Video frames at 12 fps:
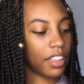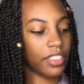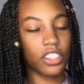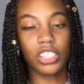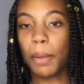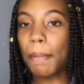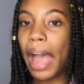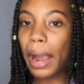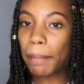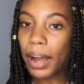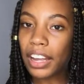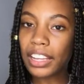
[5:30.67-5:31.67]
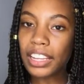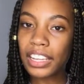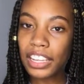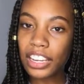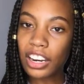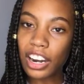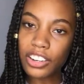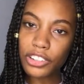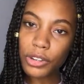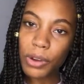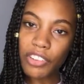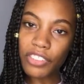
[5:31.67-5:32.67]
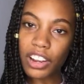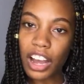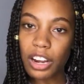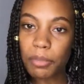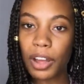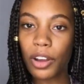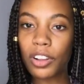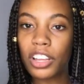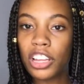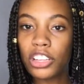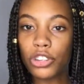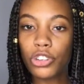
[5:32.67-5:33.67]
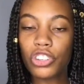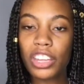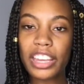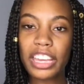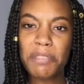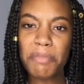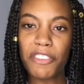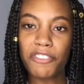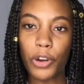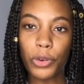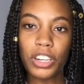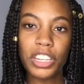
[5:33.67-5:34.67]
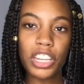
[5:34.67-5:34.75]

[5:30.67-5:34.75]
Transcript: There's a back pocket here too I forgot about. Usually I keep my phone in